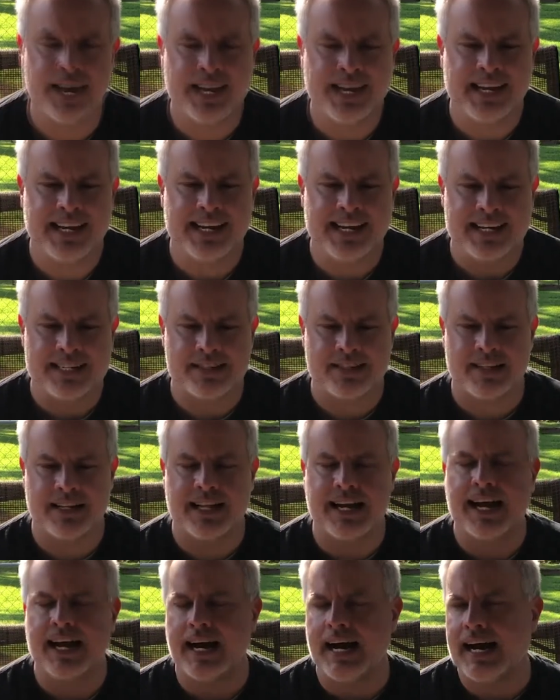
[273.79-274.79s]
And then he gets to
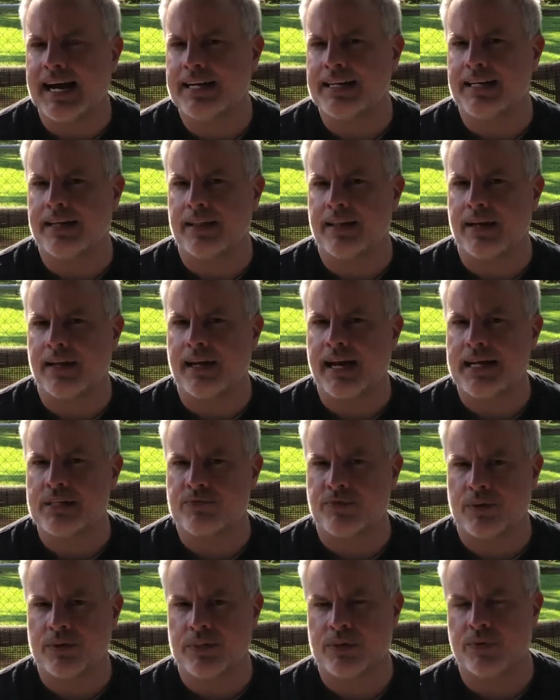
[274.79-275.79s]
that idea, that
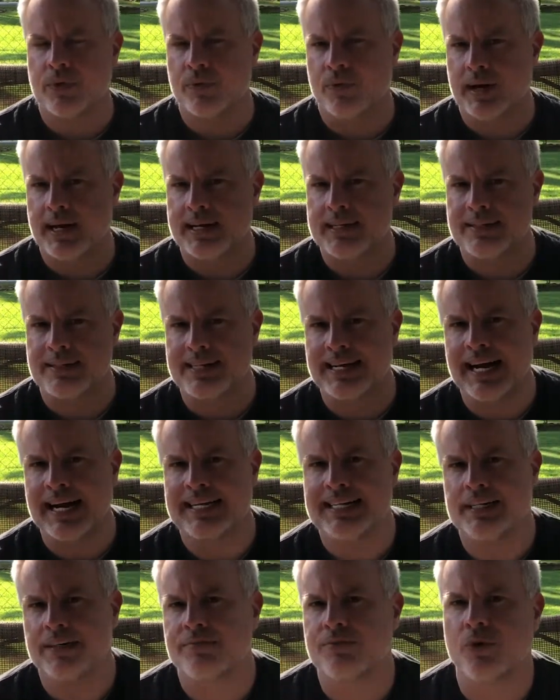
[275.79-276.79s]
last verse that we read is the
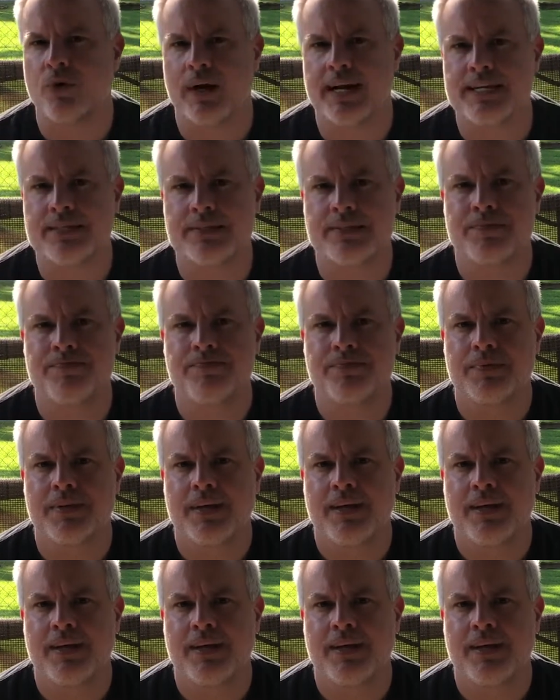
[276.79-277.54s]
idea of grace.